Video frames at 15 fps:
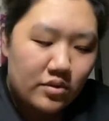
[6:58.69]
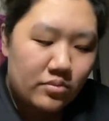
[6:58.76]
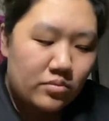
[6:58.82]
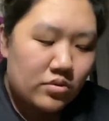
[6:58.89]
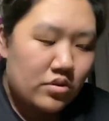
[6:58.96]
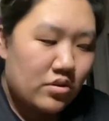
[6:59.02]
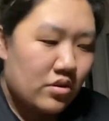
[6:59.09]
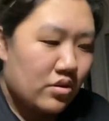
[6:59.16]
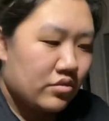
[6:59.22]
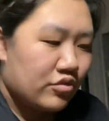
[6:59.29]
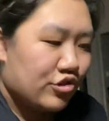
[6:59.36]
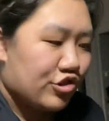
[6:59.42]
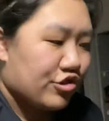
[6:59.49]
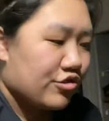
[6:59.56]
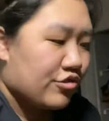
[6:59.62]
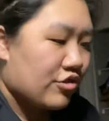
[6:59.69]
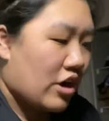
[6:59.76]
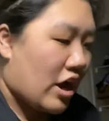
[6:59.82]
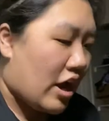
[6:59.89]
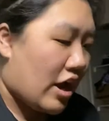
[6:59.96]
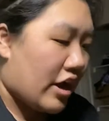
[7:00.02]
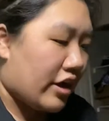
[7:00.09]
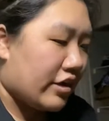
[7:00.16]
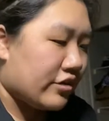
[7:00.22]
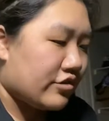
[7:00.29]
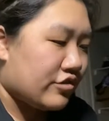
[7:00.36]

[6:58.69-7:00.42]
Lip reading: will try